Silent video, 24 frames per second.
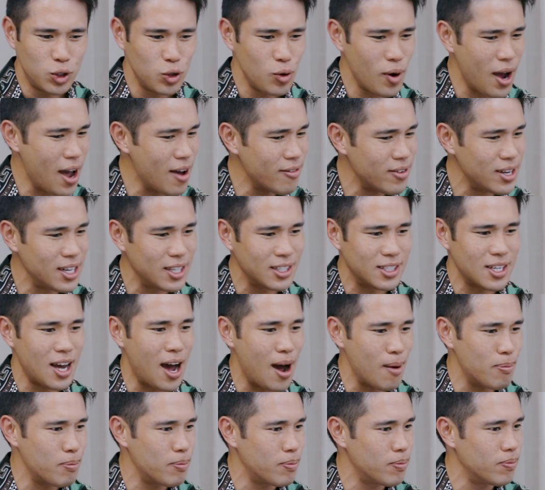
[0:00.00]
Would you have any
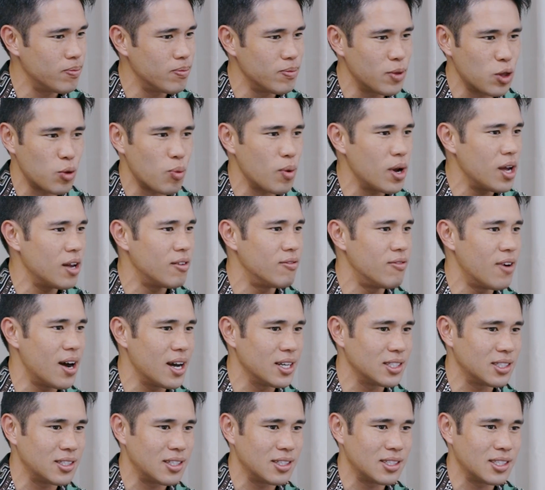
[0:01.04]
top 3
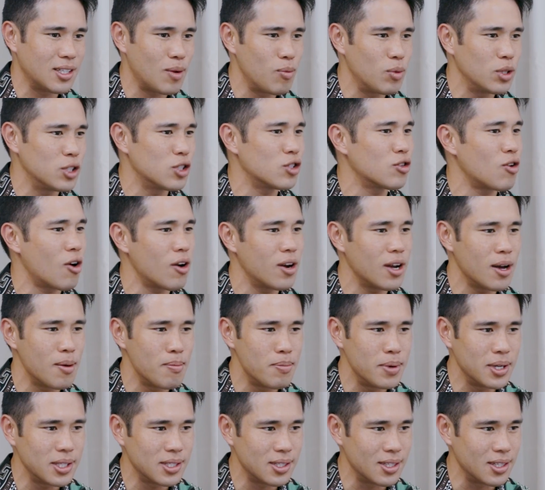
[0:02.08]
advice to someone starting a
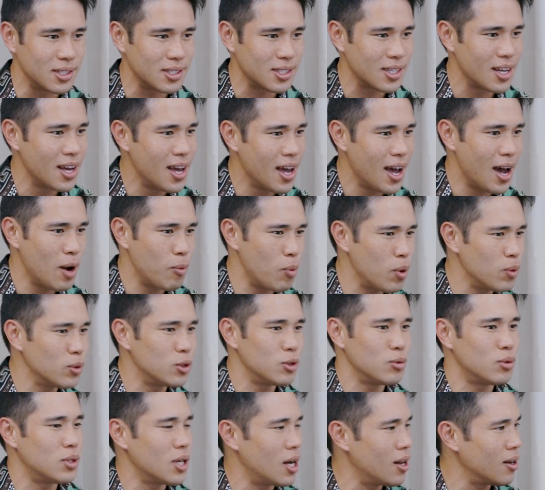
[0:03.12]
business? What would
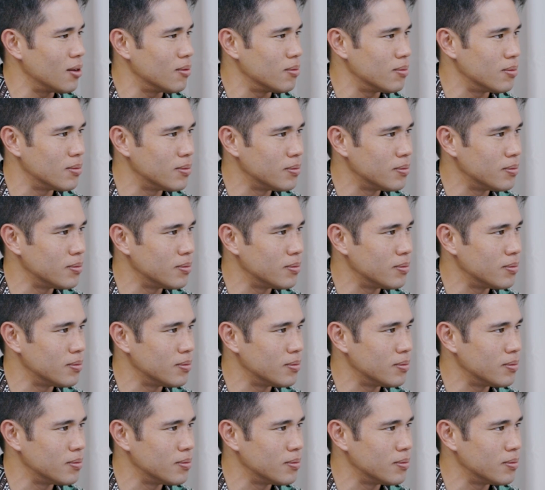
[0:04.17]
you tell them?